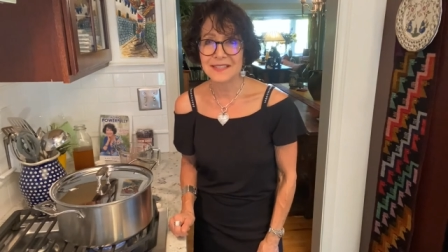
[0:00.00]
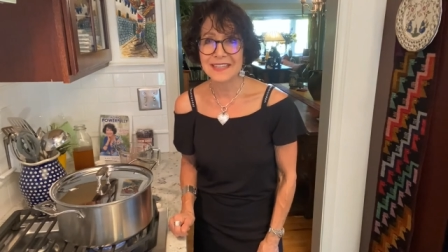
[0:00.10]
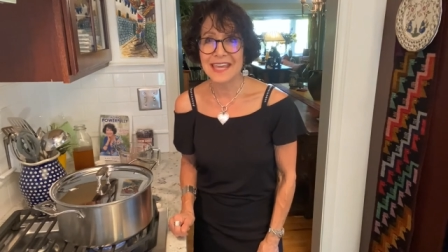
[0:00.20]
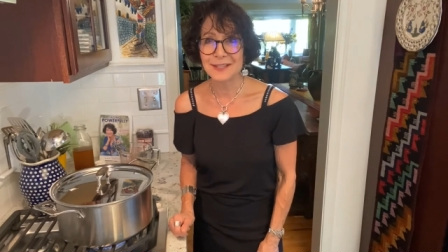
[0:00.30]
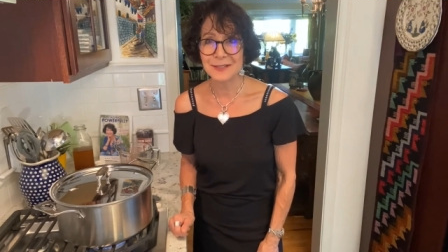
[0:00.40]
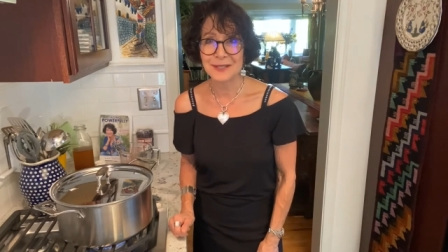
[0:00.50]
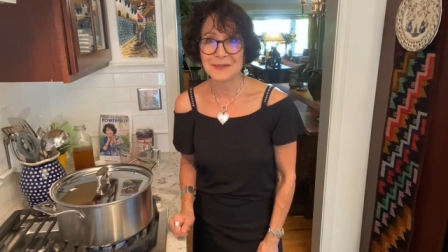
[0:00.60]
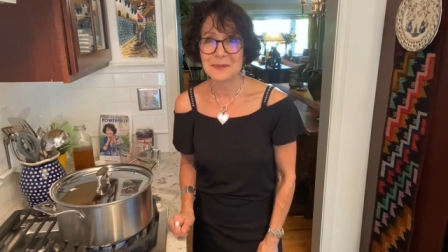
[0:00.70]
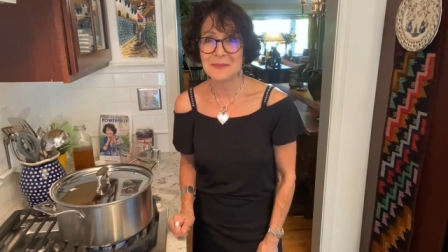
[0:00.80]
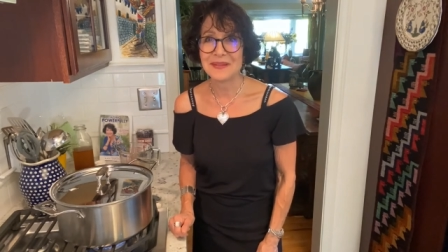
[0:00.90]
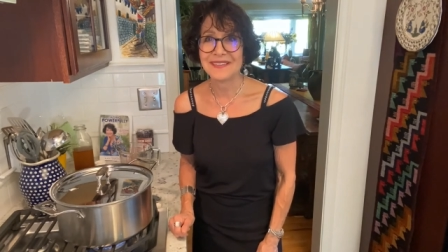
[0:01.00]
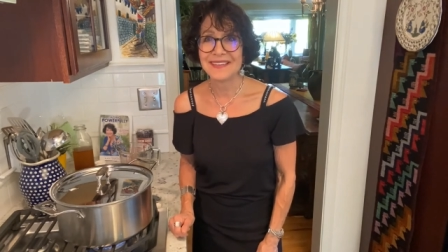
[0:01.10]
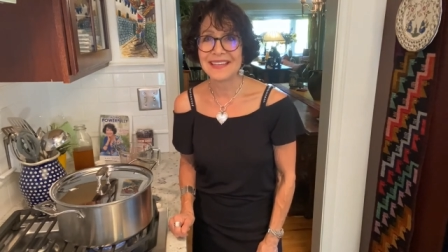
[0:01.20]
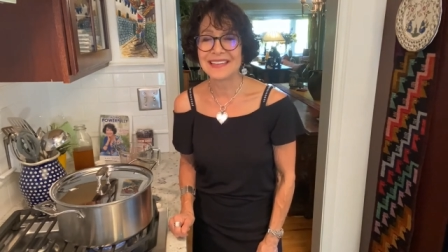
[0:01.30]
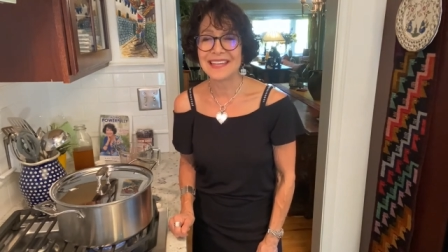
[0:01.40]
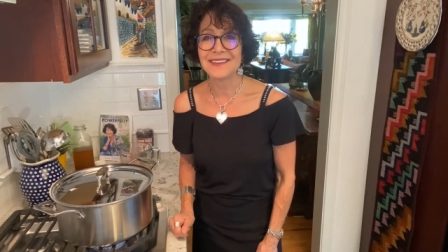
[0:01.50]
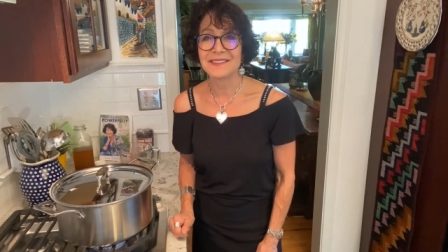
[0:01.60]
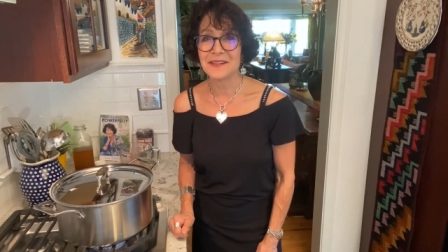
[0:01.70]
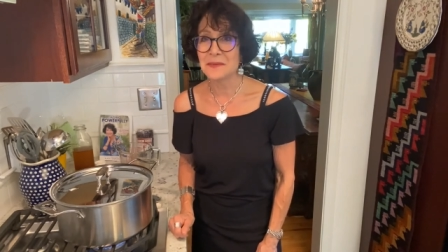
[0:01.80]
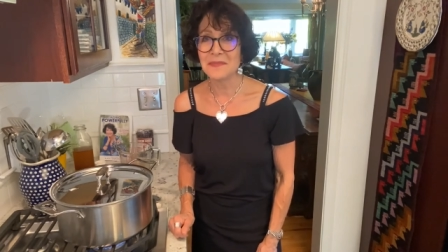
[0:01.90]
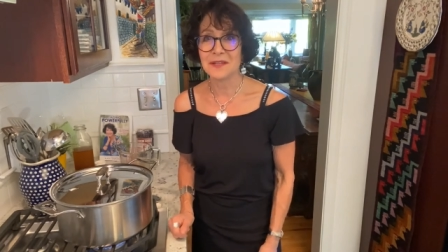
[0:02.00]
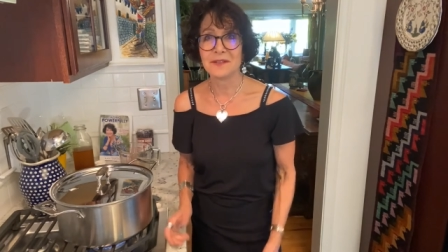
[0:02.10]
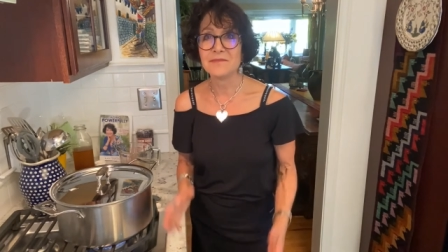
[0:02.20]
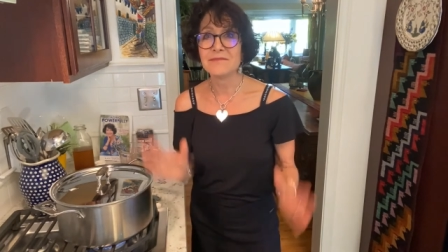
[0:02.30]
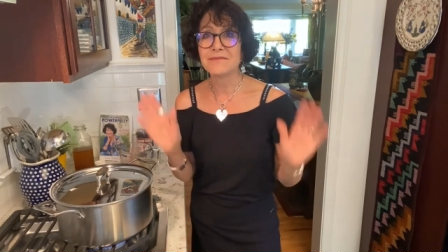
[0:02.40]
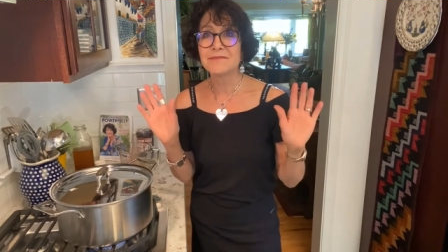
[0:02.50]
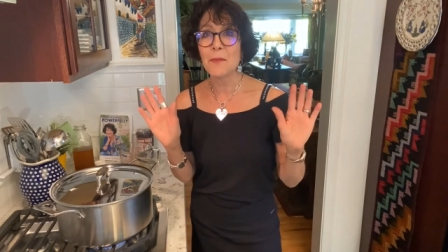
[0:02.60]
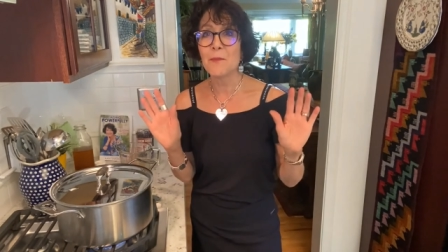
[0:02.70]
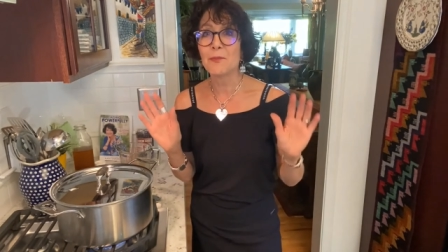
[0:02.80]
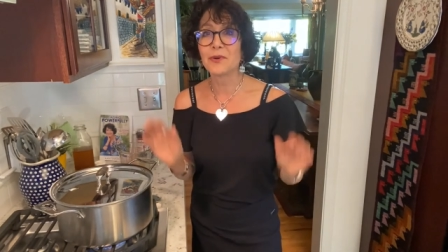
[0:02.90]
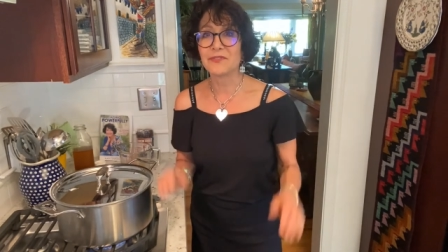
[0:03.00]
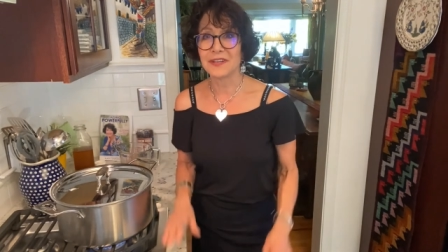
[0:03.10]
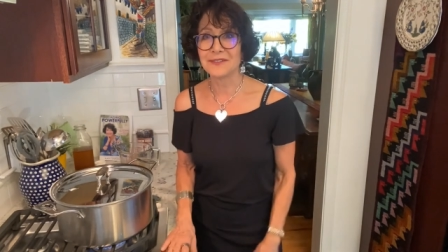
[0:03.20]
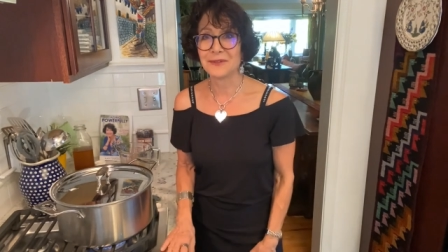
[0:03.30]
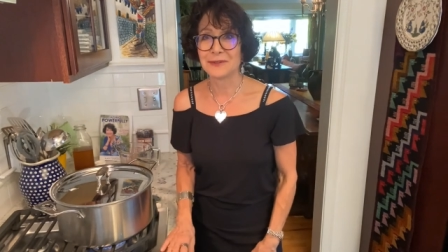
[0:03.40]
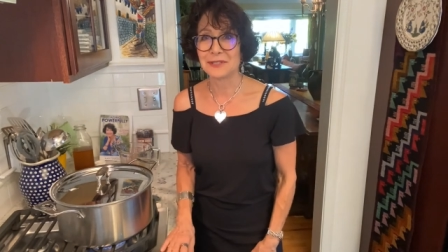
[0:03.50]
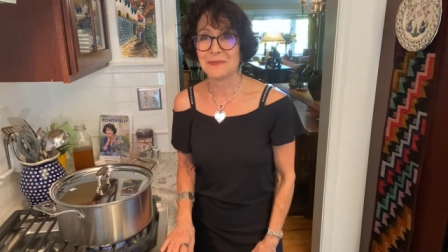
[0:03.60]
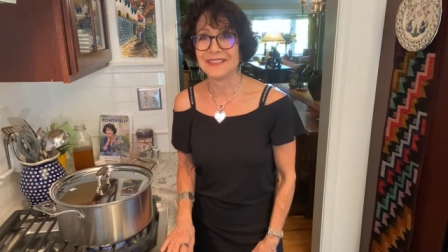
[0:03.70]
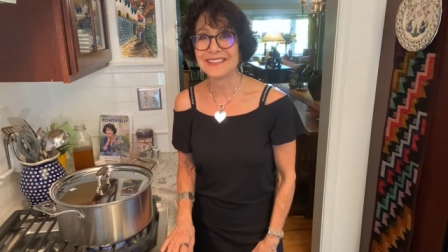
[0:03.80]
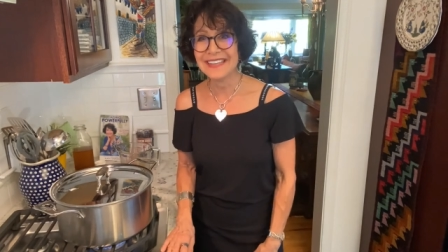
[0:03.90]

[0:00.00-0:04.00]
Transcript: cantaloupe at the end of the meal. Perfect nourishment.